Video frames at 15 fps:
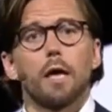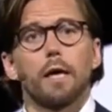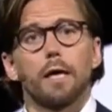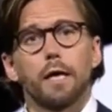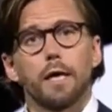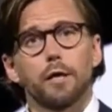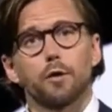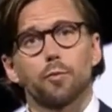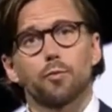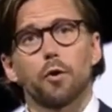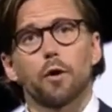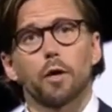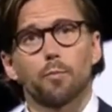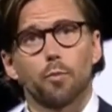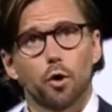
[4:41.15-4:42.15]
Each
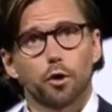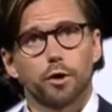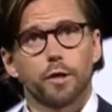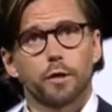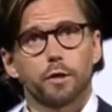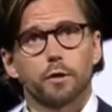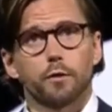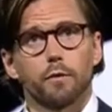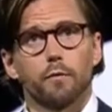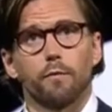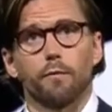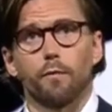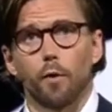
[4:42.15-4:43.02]
product purchase from